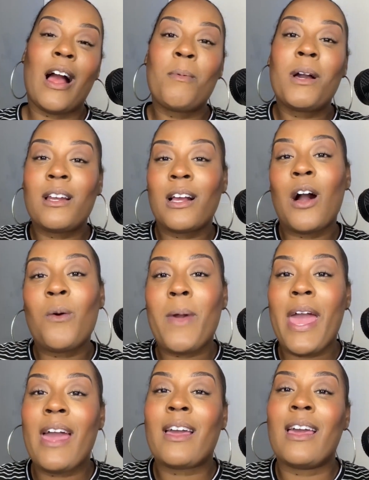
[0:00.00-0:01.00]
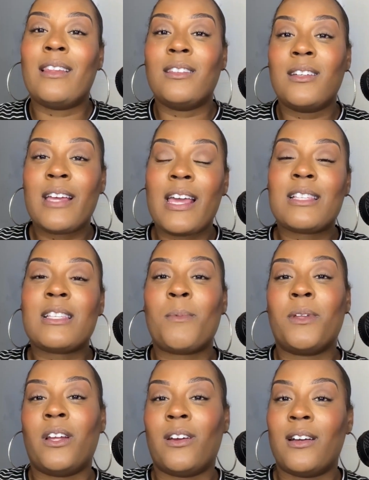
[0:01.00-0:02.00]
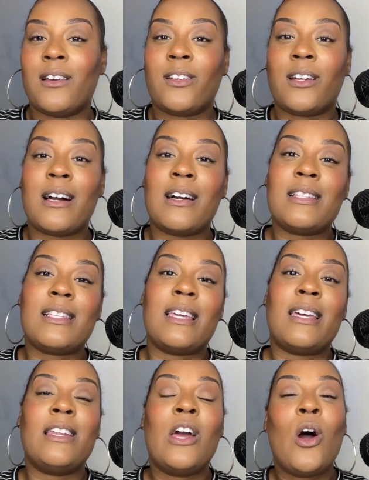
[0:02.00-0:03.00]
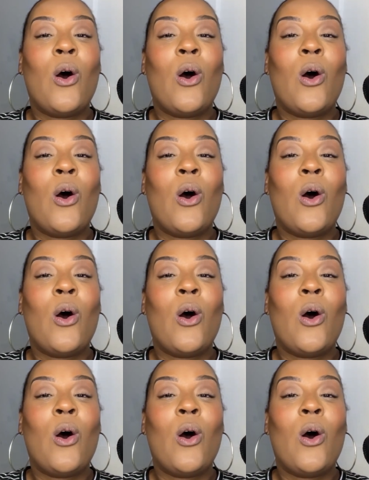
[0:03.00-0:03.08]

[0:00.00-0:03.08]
I'm gonna go back and look at some of their other content,